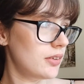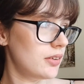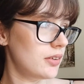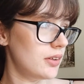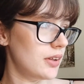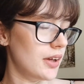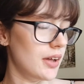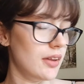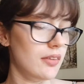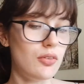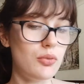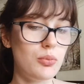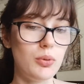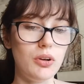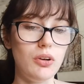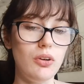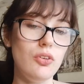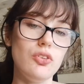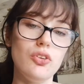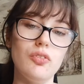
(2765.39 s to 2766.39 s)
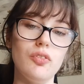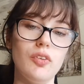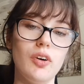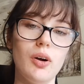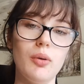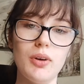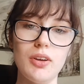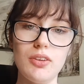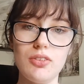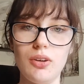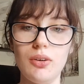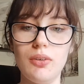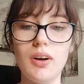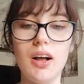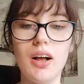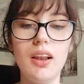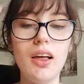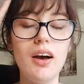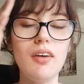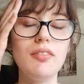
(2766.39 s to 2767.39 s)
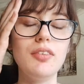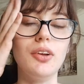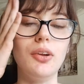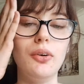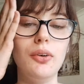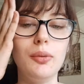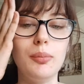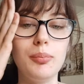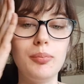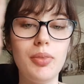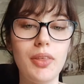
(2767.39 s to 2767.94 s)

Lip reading: Yeah, there's one not too far away, so I'll have a look.